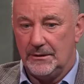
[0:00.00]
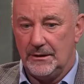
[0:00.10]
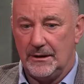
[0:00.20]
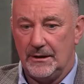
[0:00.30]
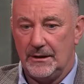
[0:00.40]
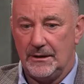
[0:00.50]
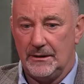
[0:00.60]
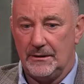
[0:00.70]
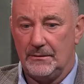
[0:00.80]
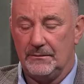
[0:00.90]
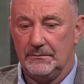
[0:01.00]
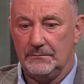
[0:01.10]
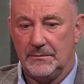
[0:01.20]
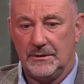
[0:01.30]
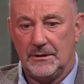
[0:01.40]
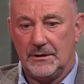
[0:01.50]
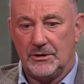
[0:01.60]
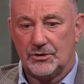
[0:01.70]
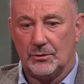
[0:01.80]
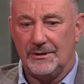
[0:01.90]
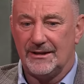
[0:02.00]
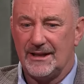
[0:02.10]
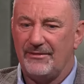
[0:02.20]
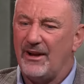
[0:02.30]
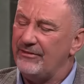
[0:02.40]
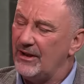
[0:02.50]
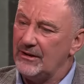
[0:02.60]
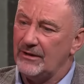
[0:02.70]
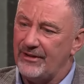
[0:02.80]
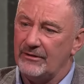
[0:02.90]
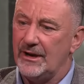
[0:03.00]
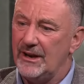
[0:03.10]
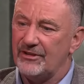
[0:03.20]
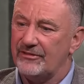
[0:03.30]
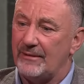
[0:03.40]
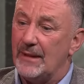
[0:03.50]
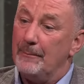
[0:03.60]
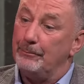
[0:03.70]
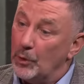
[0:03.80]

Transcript: I felt really for the family.